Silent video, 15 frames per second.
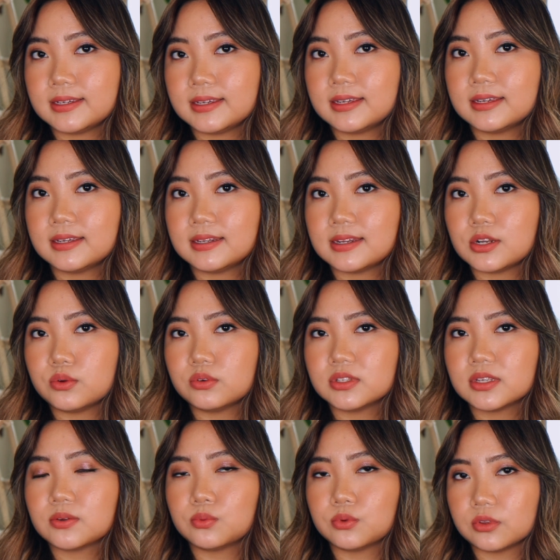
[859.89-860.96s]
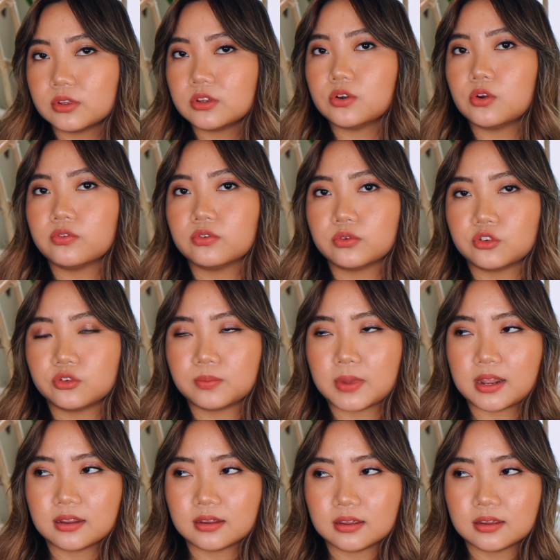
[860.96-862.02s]
and I know it's like really over
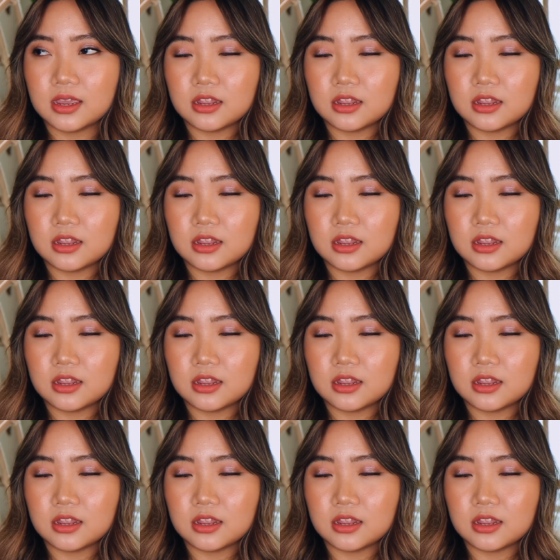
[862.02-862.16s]
dramatic